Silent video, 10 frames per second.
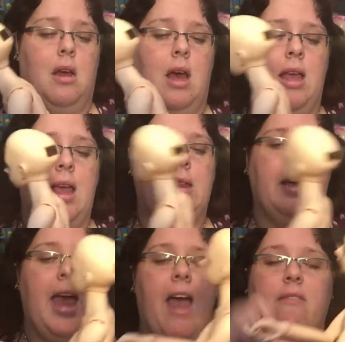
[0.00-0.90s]
Again,
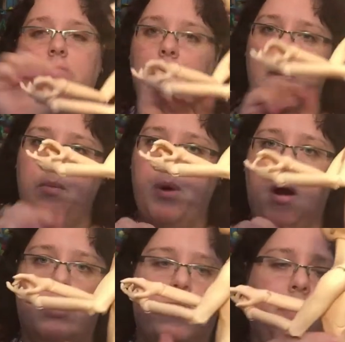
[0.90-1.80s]
like, every little
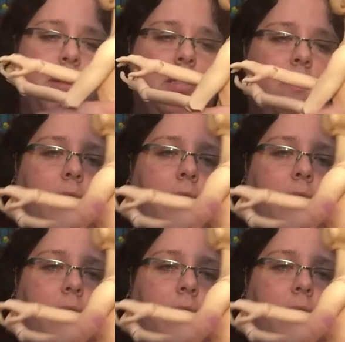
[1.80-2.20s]
part of him is